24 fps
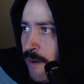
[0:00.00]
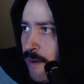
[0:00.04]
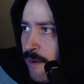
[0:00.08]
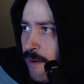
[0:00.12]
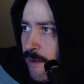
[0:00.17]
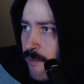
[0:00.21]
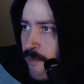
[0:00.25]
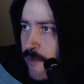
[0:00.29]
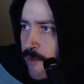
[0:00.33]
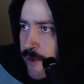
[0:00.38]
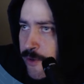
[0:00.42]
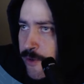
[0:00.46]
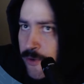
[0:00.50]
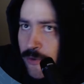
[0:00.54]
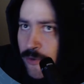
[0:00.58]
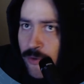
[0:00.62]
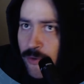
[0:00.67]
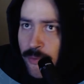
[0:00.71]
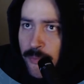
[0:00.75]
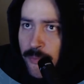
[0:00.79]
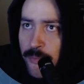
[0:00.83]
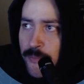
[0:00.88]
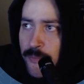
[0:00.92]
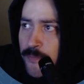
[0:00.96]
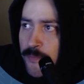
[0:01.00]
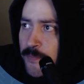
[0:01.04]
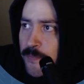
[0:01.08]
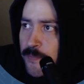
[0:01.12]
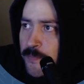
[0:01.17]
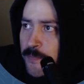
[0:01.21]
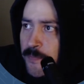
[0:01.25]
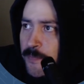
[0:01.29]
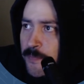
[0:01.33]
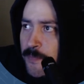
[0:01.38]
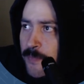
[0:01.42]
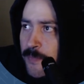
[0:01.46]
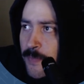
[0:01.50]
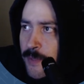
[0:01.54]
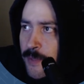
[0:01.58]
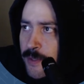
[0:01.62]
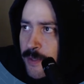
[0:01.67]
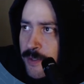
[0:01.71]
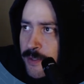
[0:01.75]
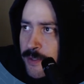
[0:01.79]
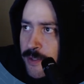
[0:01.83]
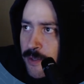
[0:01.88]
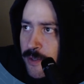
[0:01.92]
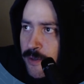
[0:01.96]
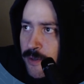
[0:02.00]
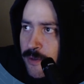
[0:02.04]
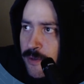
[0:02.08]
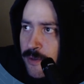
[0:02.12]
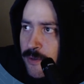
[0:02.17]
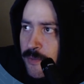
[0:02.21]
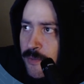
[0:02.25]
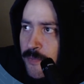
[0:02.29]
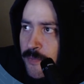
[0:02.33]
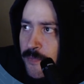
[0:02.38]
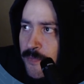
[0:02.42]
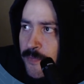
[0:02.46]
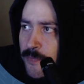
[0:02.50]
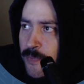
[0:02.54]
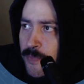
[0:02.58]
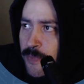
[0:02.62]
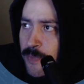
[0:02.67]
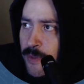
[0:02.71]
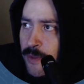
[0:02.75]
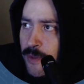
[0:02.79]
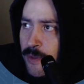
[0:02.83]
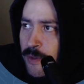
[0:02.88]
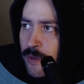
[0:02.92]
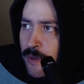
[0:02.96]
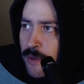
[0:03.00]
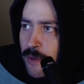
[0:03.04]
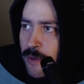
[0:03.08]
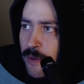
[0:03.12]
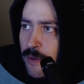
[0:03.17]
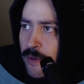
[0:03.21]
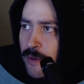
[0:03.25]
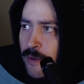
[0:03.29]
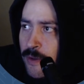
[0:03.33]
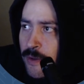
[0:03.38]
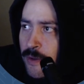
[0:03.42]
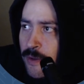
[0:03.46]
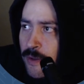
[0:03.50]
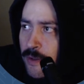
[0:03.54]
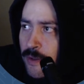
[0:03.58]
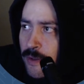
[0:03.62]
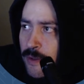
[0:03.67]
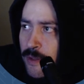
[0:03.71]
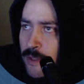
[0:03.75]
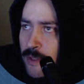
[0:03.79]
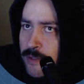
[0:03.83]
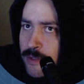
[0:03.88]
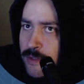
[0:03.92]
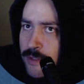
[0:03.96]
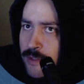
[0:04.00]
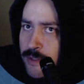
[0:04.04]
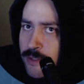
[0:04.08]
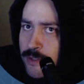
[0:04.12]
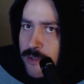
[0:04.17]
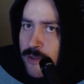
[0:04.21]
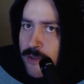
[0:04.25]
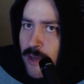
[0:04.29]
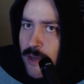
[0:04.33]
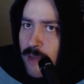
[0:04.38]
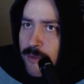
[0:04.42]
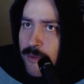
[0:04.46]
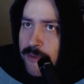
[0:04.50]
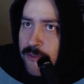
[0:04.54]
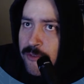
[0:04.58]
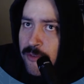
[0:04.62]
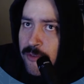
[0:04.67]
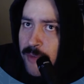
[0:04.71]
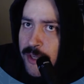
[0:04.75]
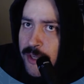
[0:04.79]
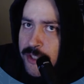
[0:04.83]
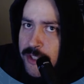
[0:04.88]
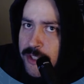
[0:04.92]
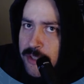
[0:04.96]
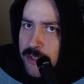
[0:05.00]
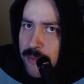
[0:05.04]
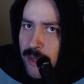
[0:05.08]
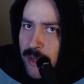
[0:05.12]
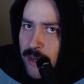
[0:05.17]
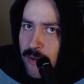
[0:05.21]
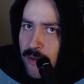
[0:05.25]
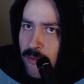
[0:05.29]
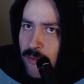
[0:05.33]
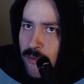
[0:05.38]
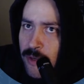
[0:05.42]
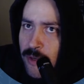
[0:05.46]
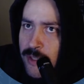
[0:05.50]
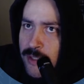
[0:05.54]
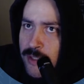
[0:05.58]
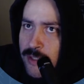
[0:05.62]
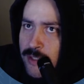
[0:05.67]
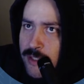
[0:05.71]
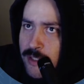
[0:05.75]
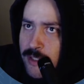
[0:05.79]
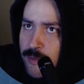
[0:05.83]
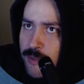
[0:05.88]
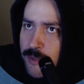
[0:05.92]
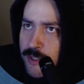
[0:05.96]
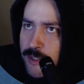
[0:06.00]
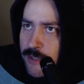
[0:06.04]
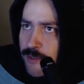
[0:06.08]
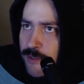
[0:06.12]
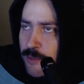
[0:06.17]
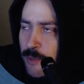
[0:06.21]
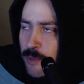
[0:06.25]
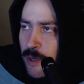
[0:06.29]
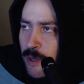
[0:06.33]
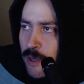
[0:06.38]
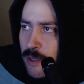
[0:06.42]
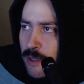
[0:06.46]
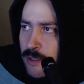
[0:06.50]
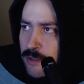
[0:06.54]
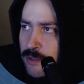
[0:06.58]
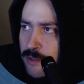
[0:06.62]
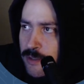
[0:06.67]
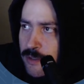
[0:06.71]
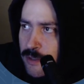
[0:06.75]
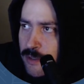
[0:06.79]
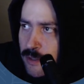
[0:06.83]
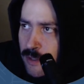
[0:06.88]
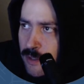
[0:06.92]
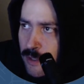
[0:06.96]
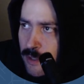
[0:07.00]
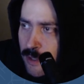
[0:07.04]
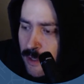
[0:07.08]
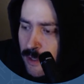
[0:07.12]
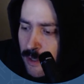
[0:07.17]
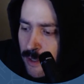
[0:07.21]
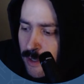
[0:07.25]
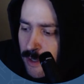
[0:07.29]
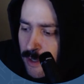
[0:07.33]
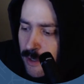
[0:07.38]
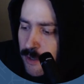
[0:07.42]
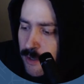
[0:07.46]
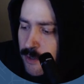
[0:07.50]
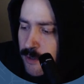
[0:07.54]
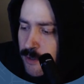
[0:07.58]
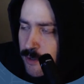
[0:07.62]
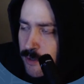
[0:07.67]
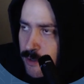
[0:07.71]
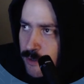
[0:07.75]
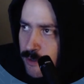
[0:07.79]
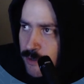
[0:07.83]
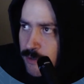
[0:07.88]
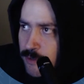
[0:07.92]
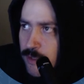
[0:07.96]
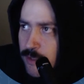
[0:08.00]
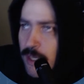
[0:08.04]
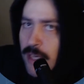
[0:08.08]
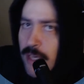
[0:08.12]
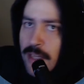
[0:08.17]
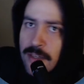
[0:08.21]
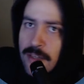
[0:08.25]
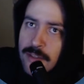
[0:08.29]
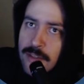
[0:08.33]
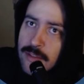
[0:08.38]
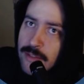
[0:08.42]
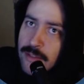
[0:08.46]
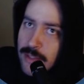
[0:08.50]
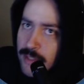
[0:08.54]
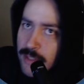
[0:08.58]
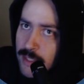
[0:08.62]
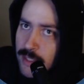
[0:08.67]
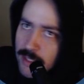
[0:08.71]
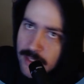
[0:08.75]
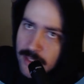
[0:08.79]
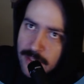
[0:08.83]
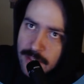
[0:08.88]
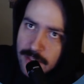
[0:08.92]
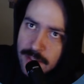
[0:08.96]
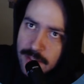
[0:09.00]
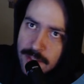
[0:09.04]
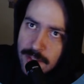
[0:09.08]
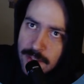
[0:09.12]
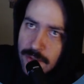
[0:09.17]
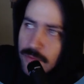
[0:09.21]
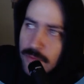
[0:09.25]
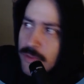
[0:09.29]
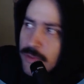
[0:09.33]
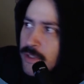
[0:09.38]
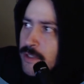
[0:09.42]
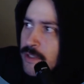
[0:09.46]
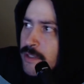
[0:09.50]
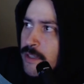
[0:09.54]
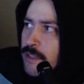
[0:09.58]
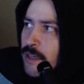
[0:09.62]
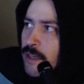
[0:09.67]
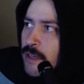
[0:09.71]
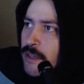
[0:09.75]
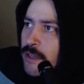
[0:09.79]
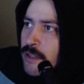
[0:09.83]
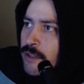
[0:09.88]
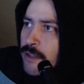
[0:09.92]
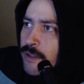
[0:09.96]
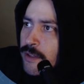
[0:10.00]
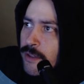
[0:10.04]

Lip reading: Very cool. So let's describe information about one of these specific pods. So to do that, again, kubectl,